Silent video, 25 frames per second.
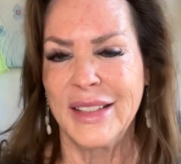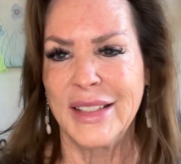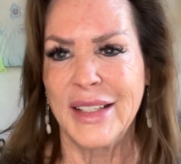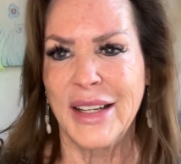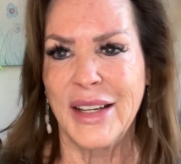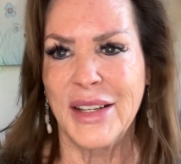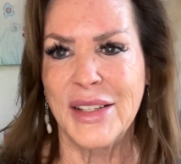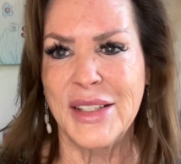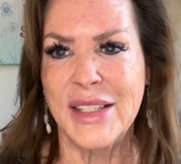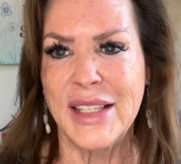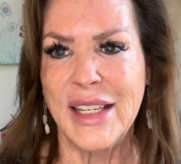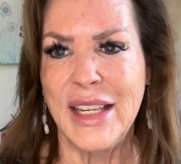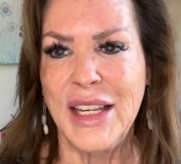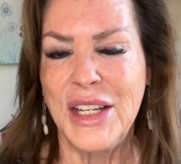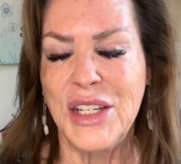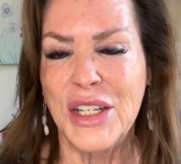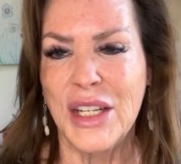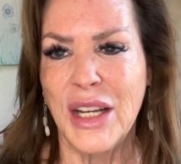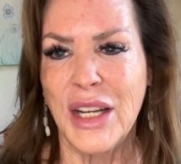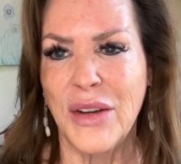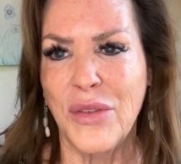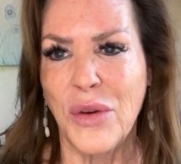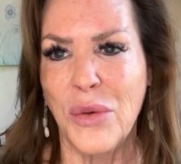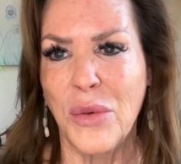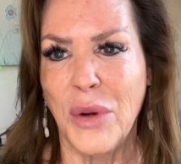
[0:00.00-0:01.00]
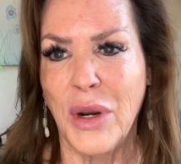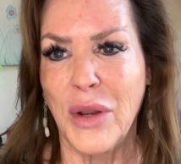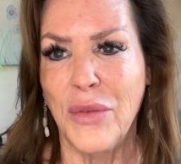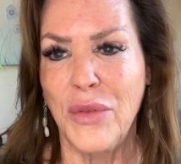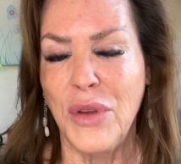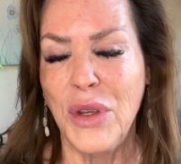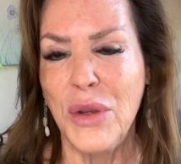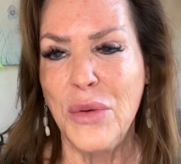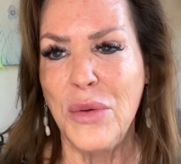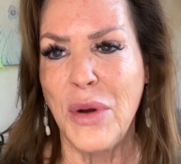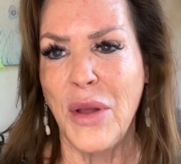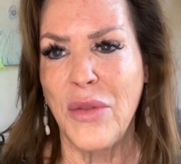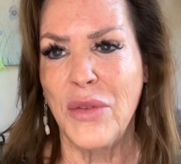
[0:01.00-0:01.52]
I'll see each and every one of
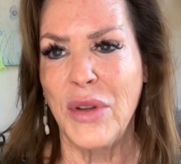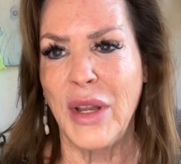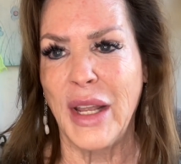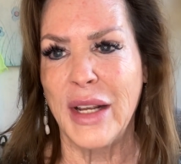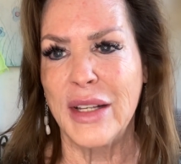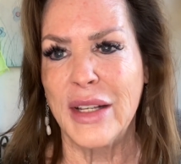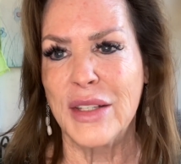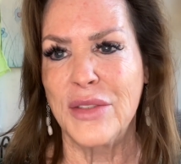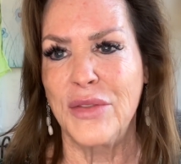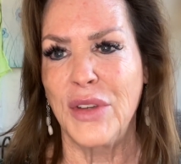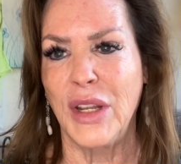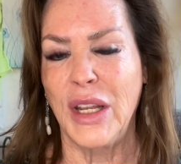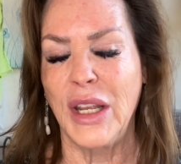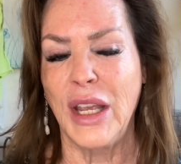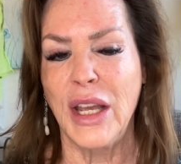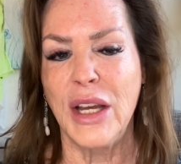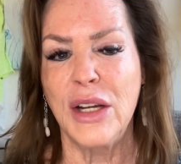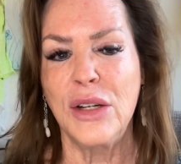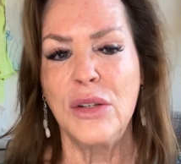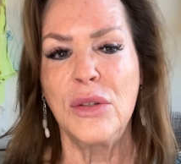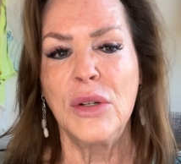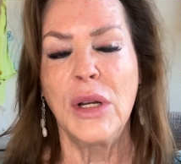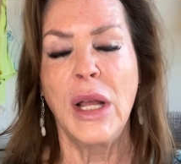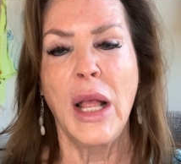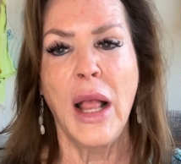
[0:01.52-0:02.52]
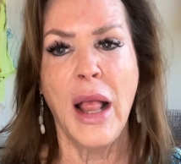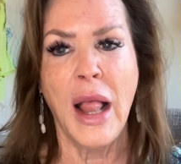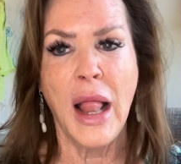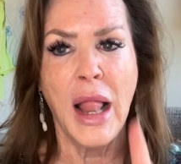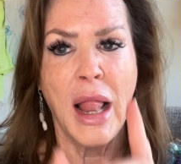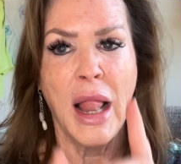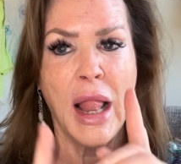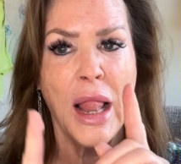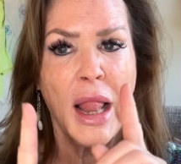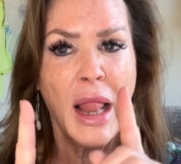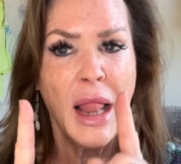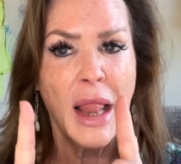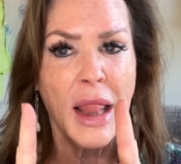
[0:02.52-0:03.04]
you on the next video.
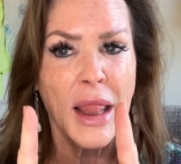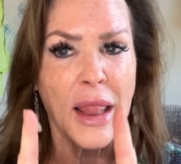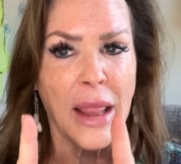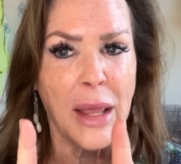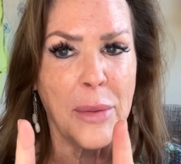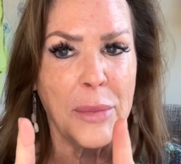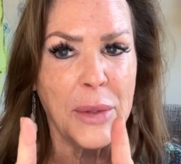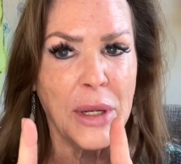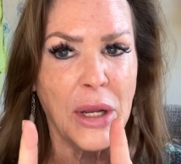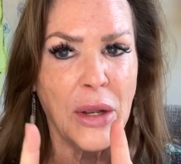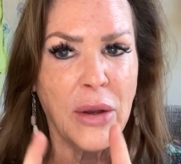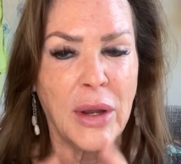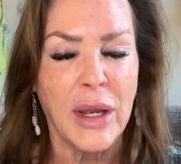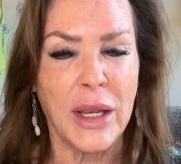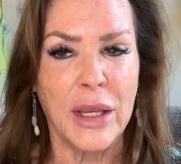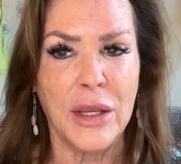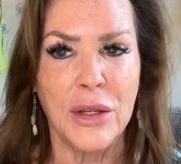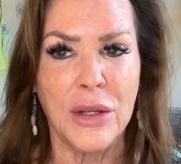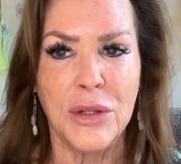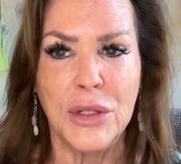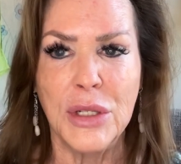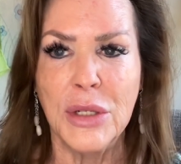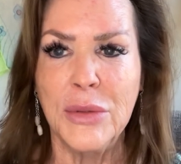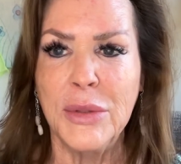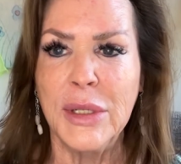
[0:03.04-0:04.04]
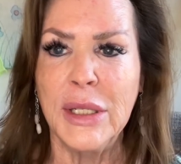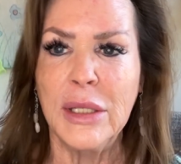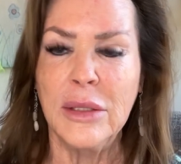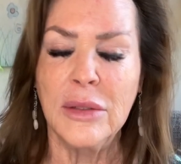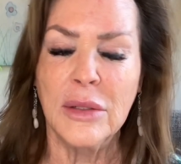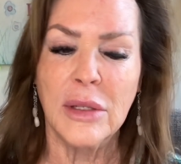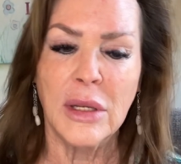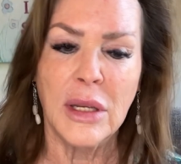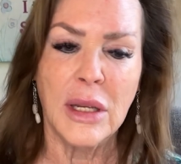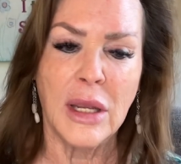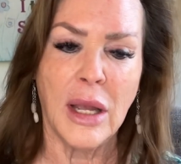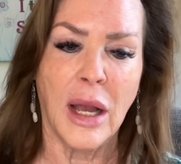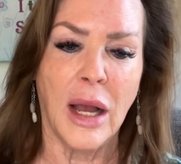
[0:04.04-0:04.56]
Let me know how you're doing.
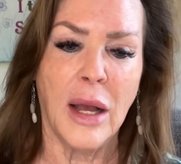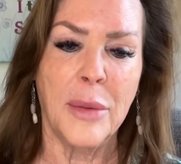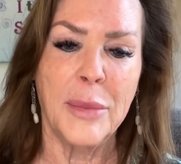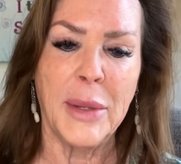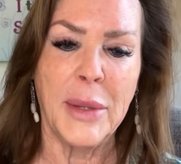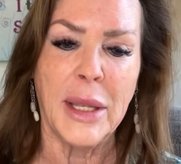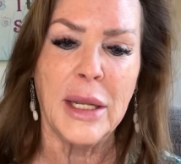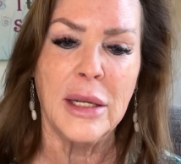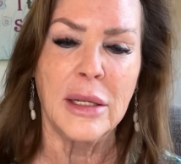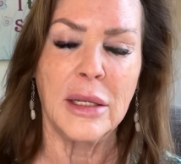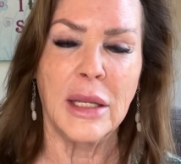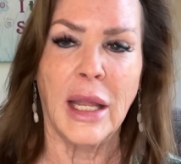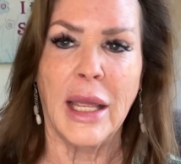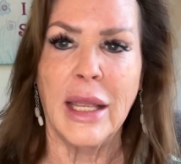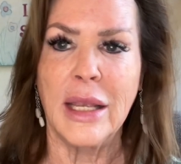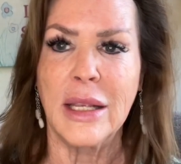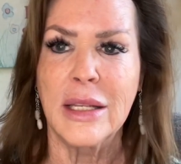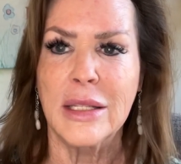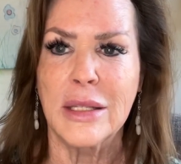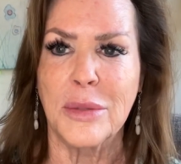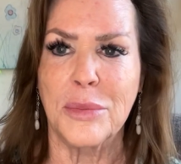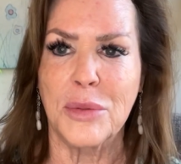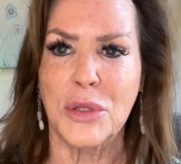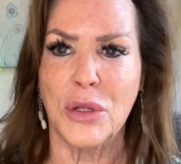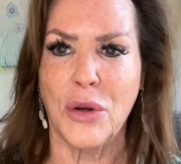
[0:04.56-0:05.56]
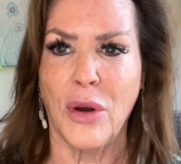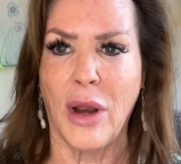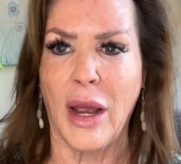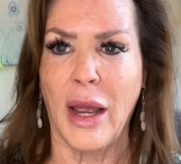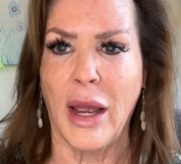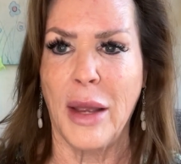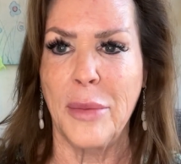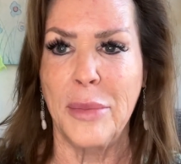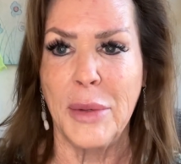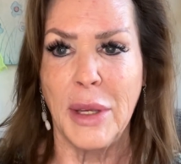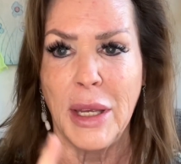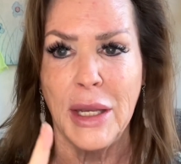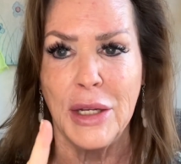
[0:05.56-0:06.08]
Comment, like,
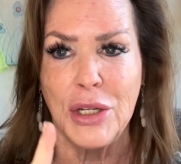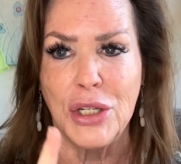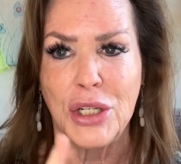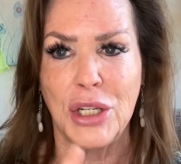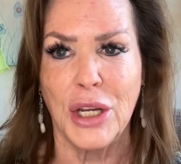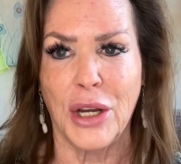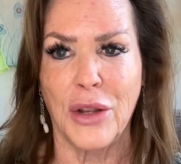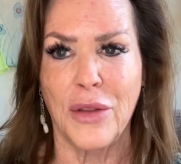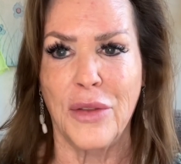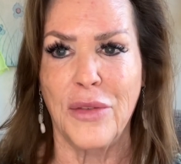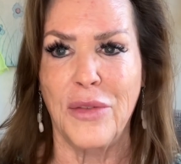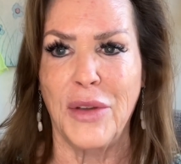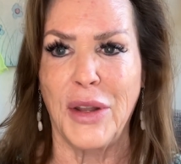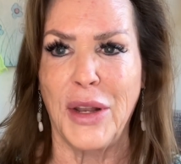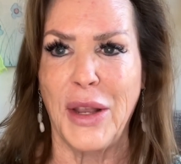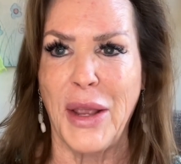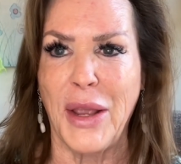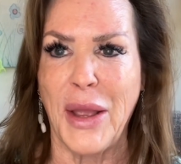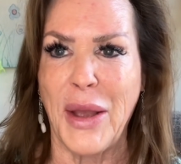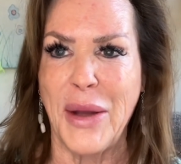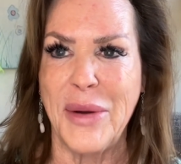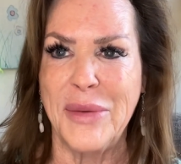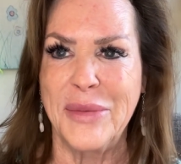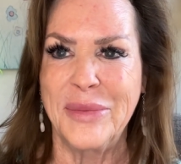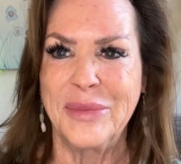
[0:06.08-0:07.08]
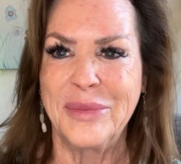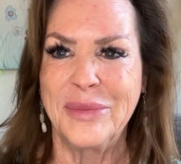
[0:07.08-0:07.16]
subscribe, and share the video.